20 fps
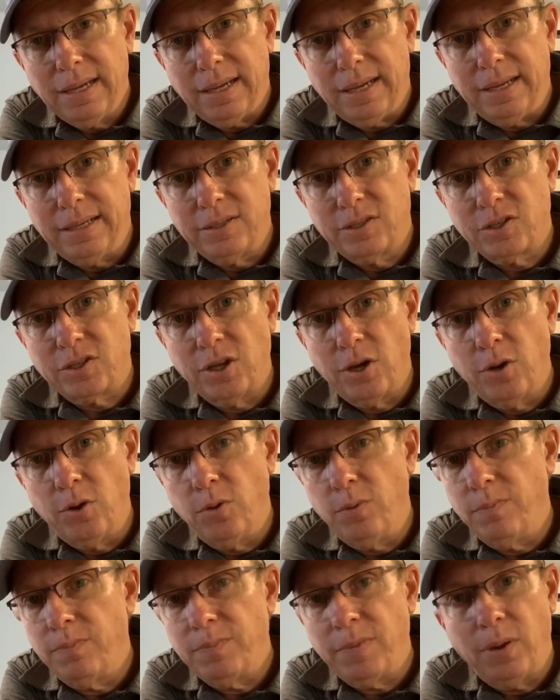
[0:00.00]
And
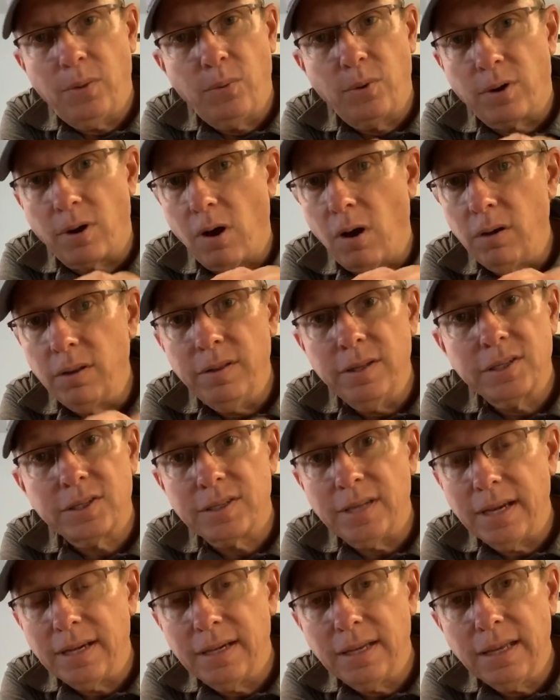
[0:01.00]
so we're all in this
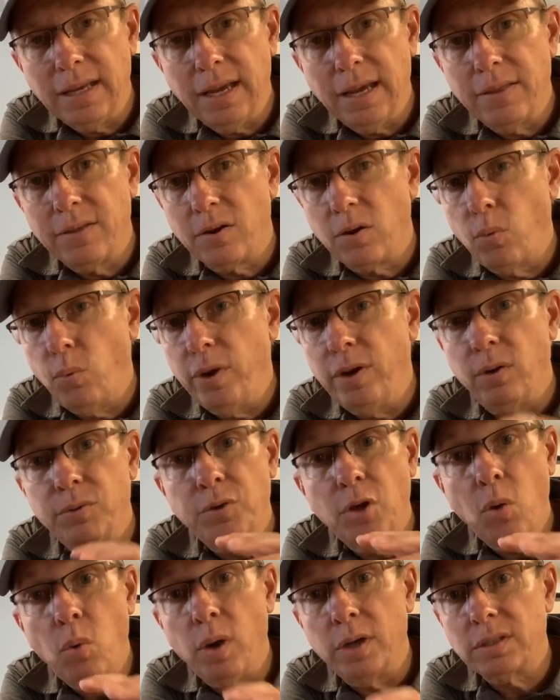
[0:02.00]
thing together. We don't
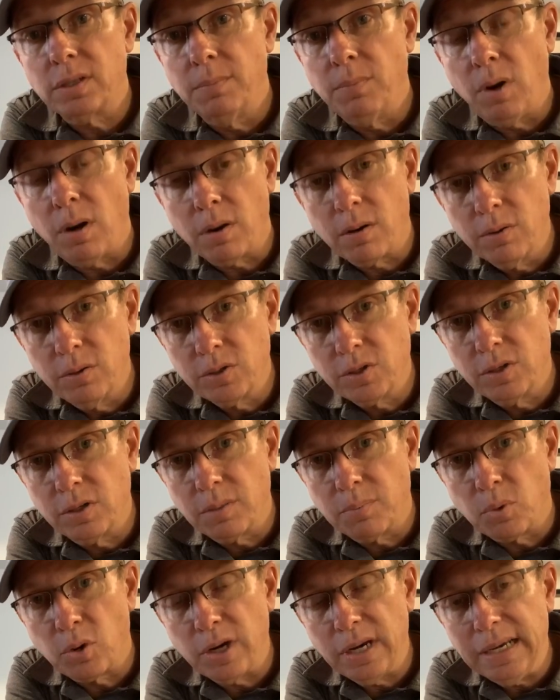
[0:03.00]
know what tomorrow is going
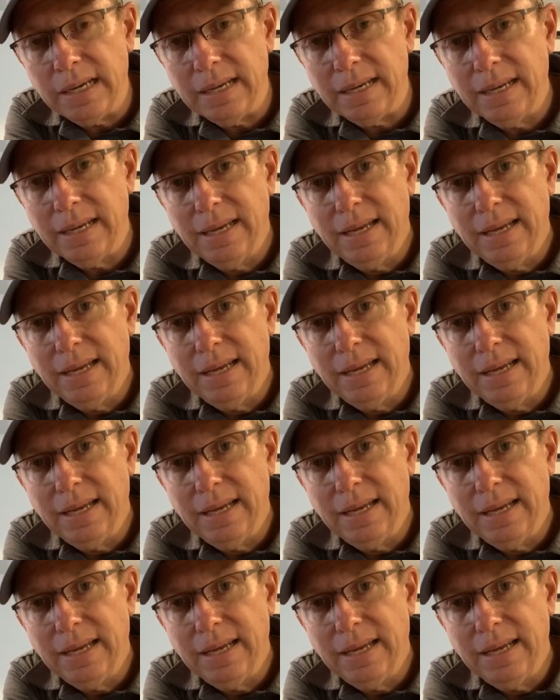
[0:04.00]
to bring.